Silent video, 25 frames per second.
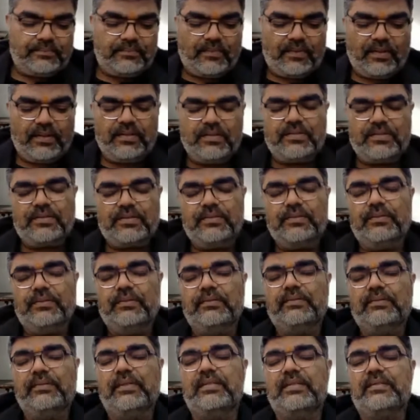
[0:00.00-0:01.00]

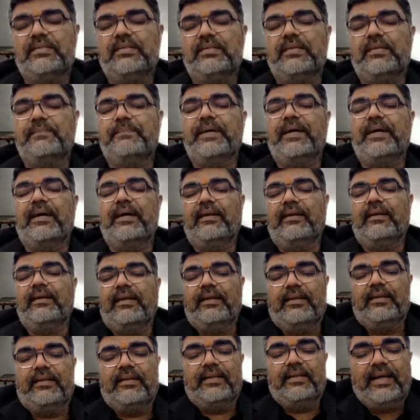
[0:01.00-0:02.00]
So this heparin
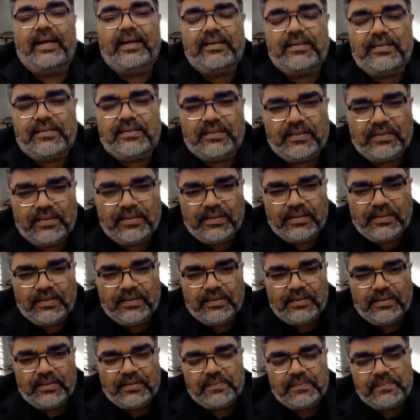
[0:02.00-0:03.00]
in that
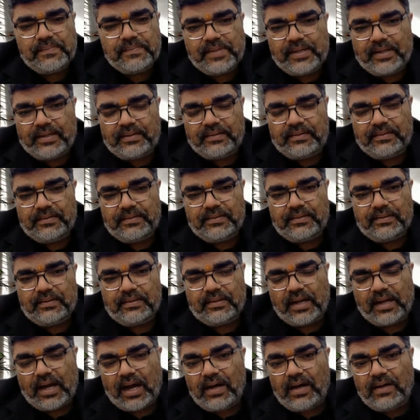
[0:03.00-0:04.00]
blood.
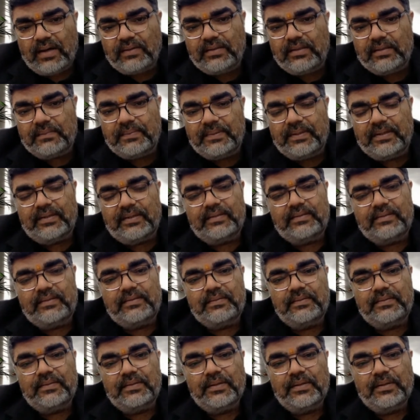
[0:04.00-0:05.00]
Now the blood.
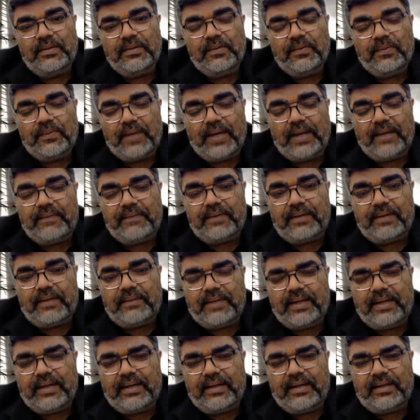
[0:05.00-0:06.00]
Why
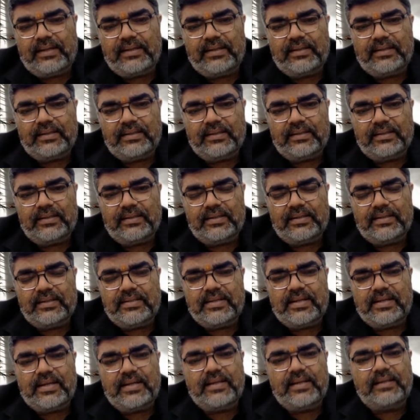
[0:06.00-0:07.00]
he's
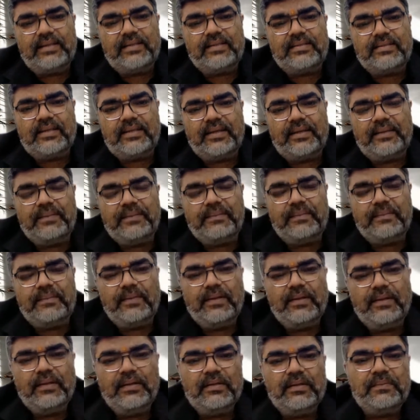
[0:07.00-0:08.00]
adding the same?
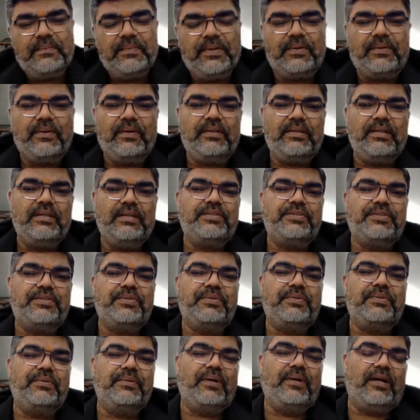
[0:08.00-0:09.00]
Because it
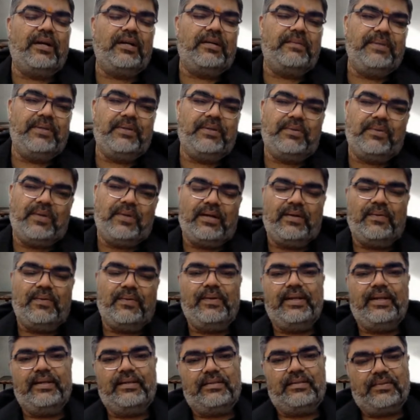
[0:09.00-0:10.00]
should not be
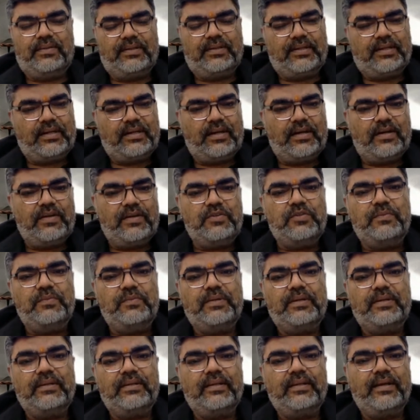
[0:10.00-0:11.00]
coagulate or clot
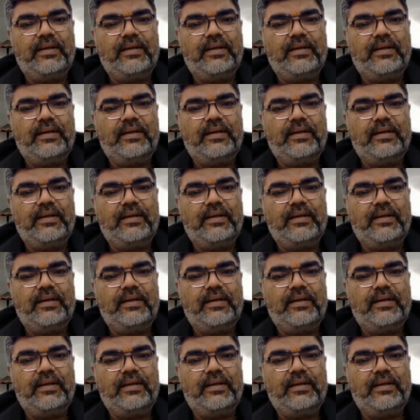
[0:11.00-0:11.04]
over there.